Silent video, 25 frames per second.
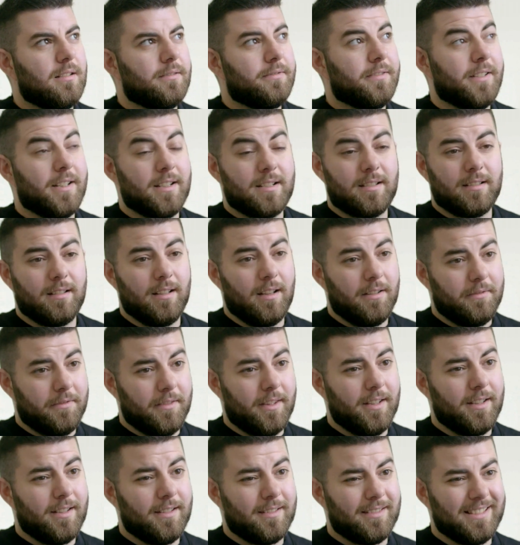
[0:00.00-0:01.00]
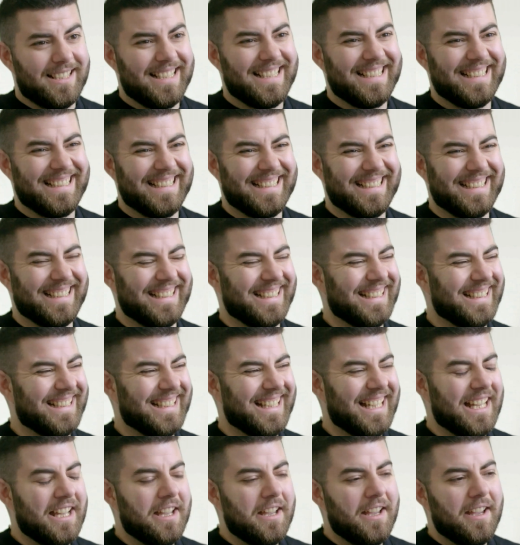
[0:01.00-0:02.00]
first love there,
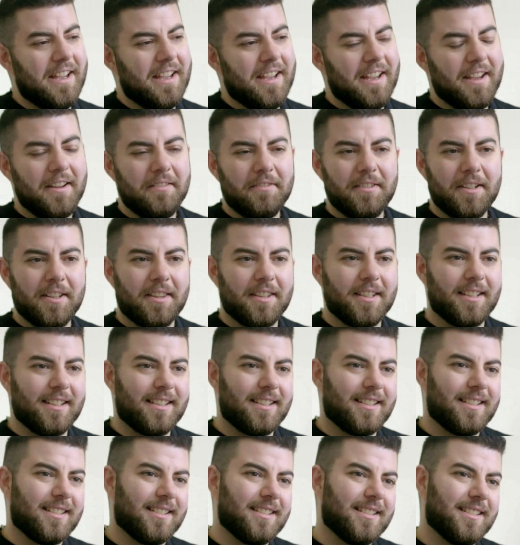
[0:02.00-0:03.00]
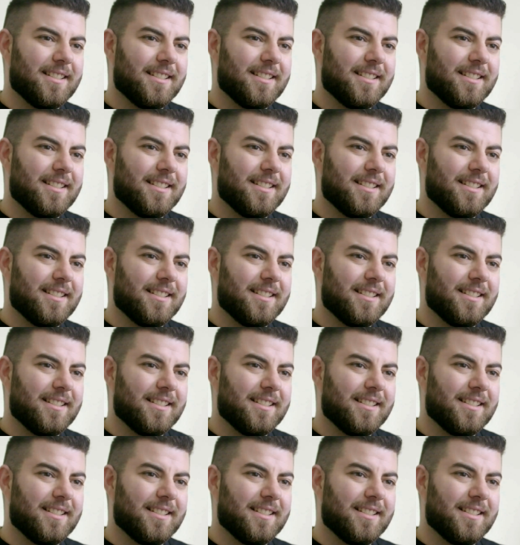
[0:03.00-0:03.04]
everything.